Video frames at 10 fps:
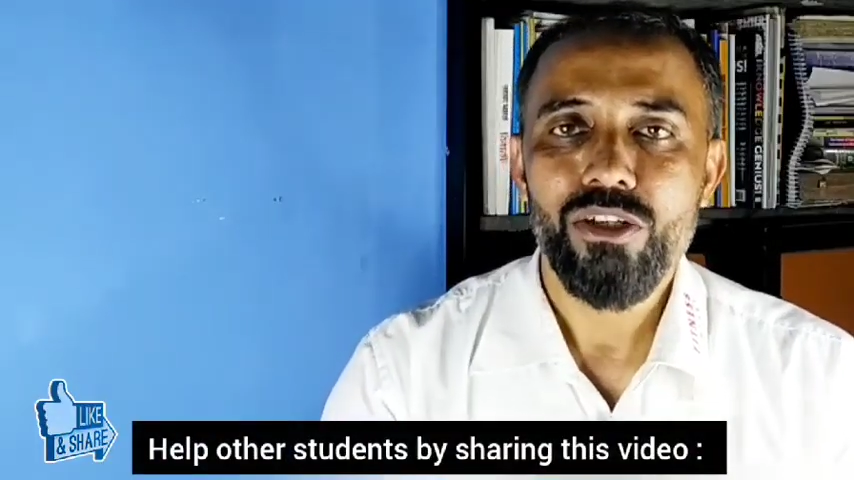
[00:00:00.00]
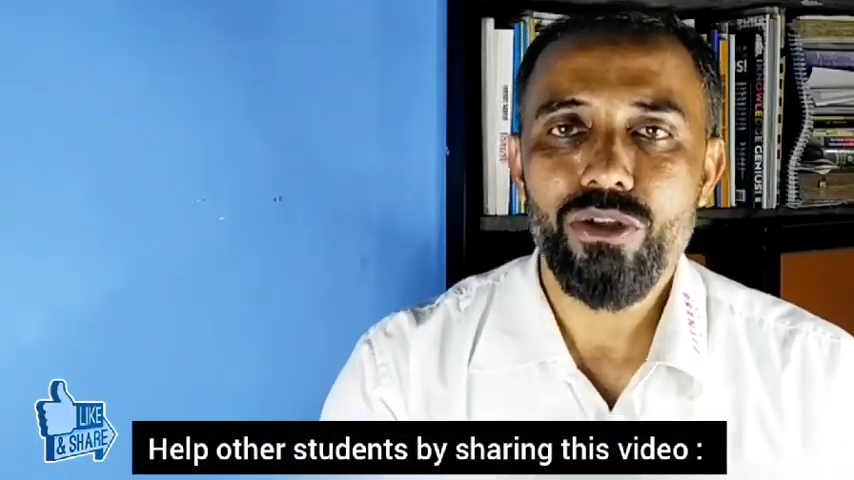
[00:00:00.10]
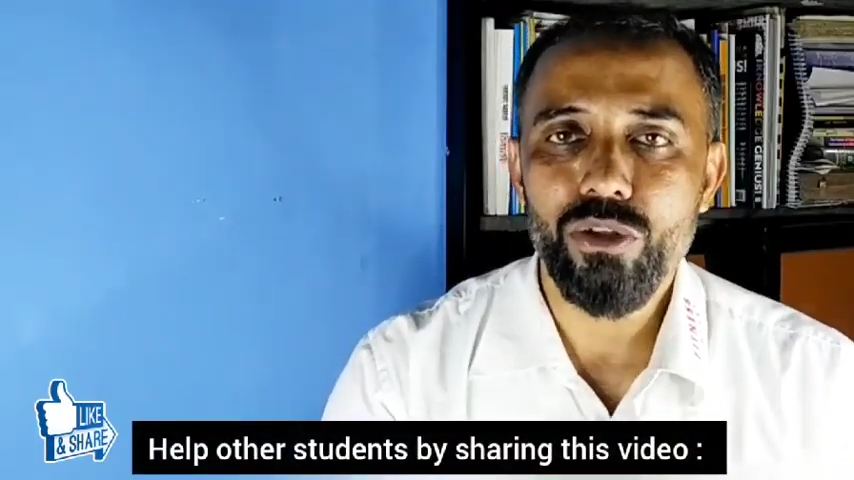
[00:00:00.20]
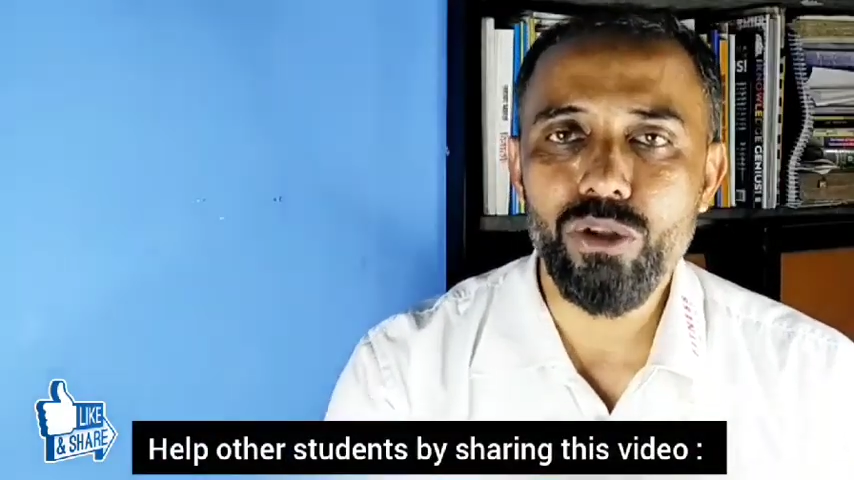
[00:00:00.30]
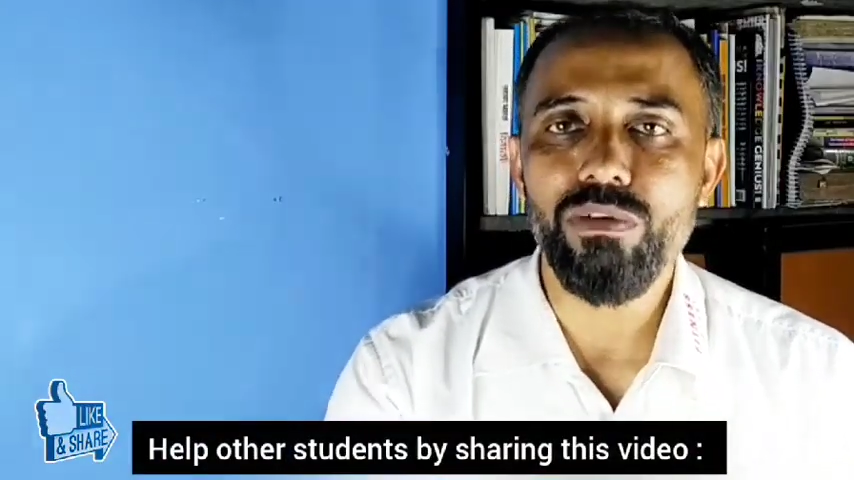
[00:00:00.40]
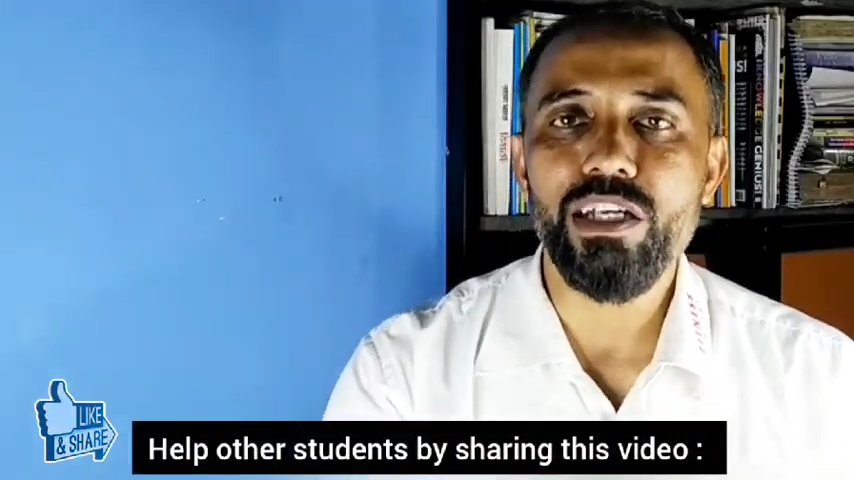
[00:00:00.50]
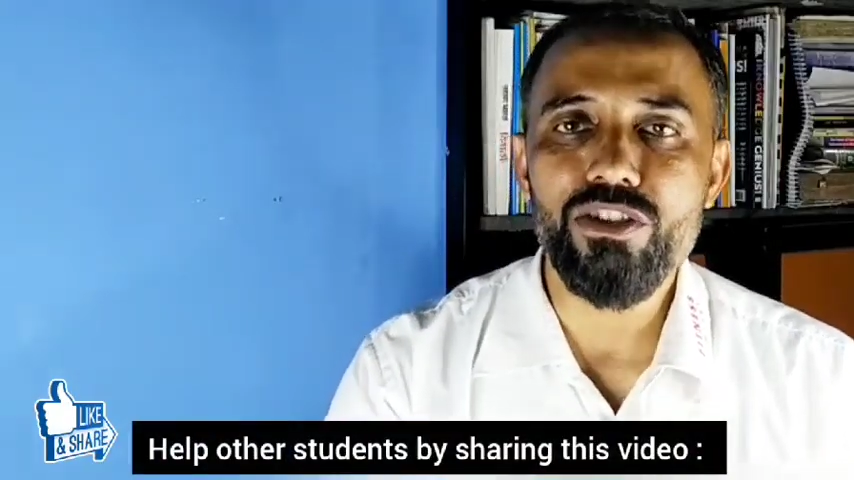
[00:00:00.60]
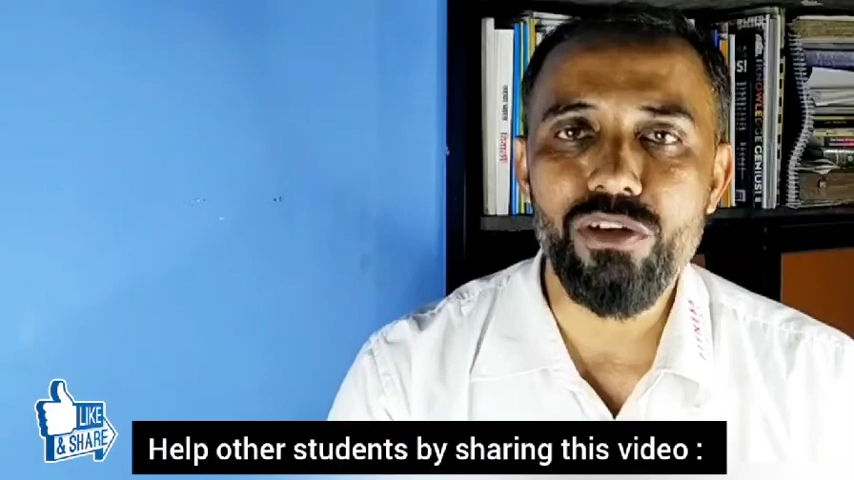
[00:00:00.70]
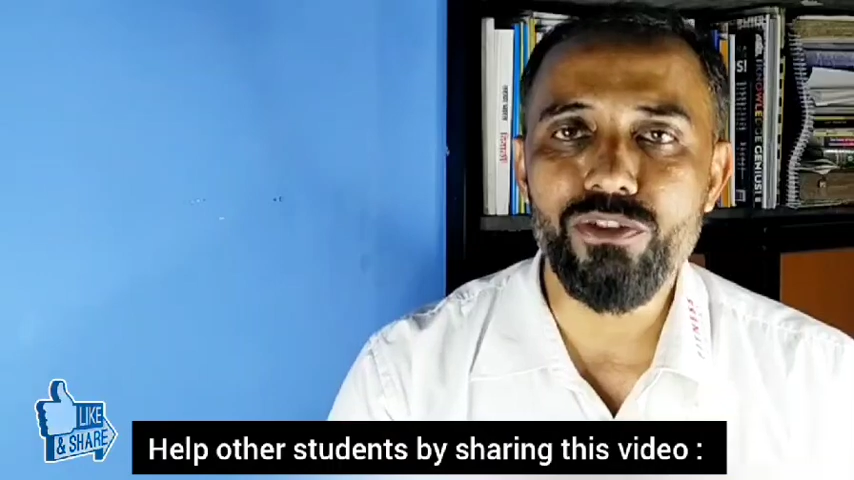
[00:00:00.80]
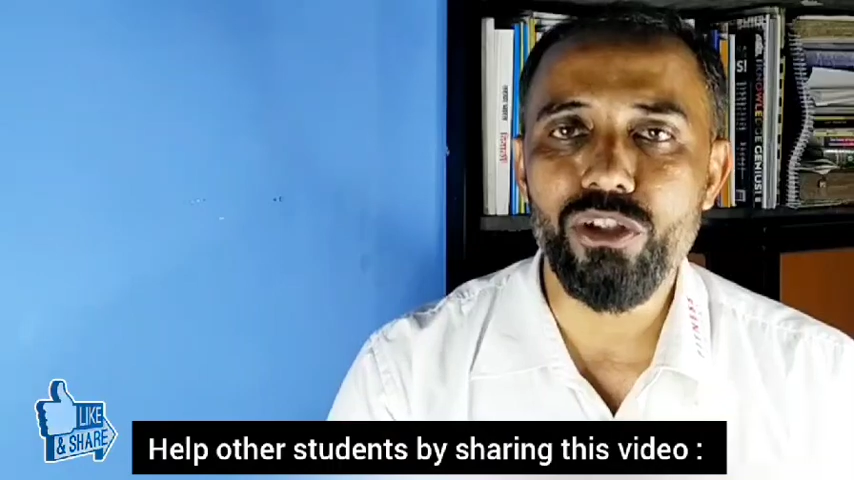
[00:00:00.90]
So Goa
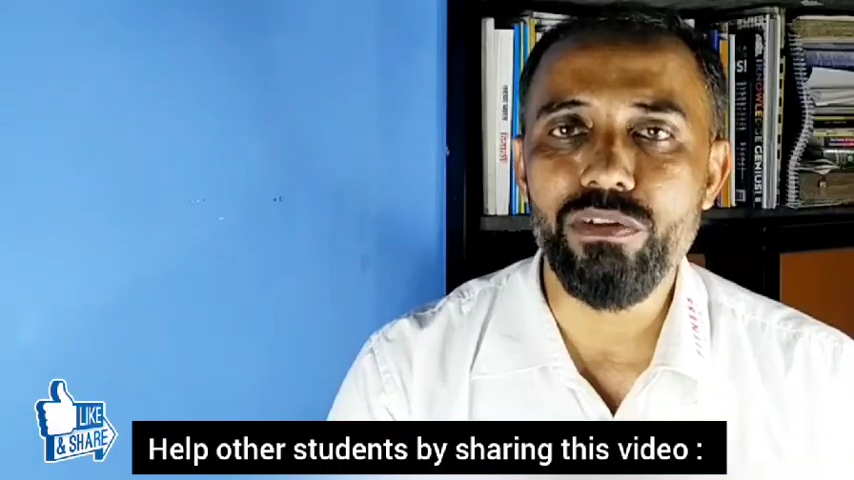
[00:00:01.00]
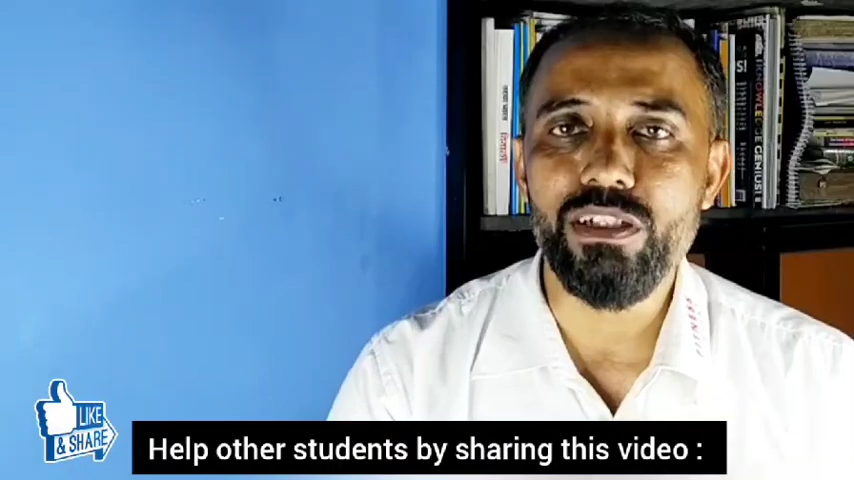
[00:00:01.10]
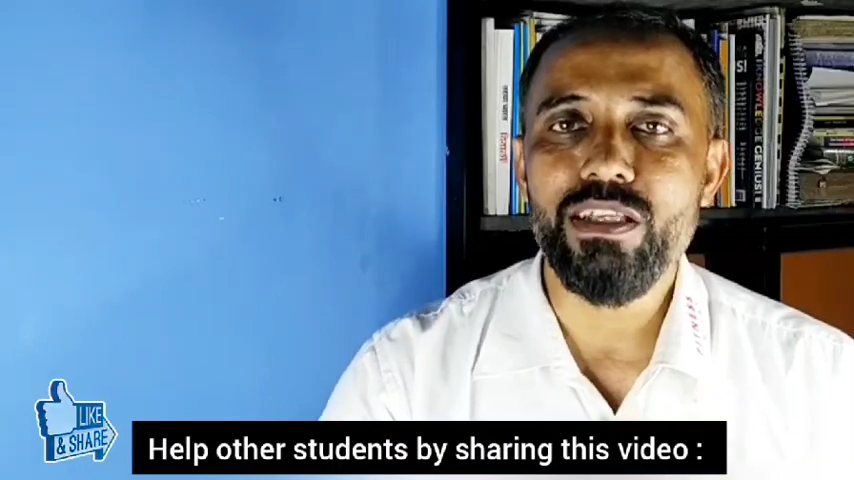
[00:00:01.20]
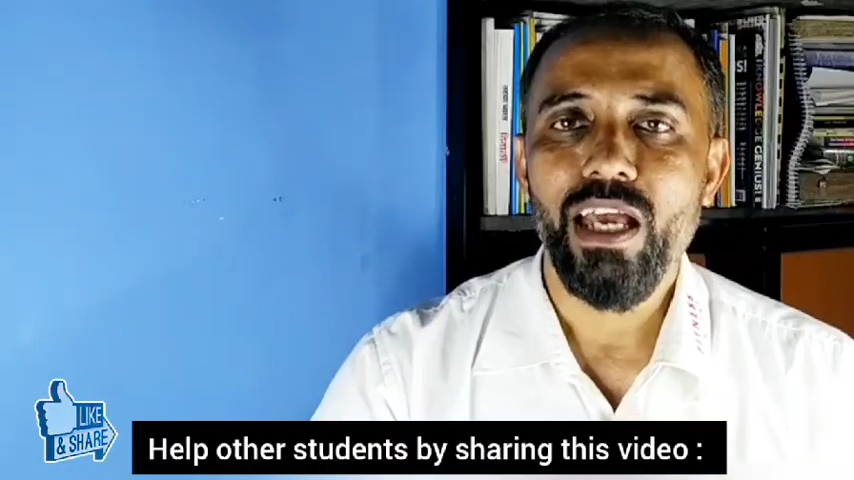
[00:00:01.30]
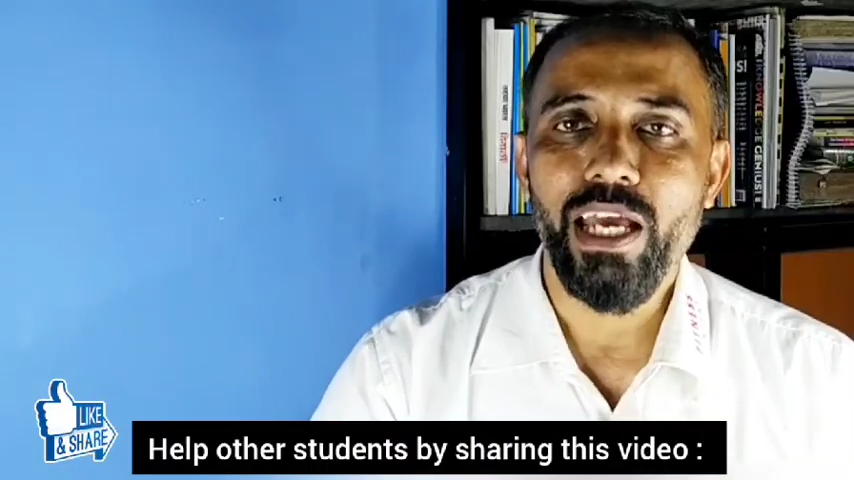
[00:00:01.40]
is of Goans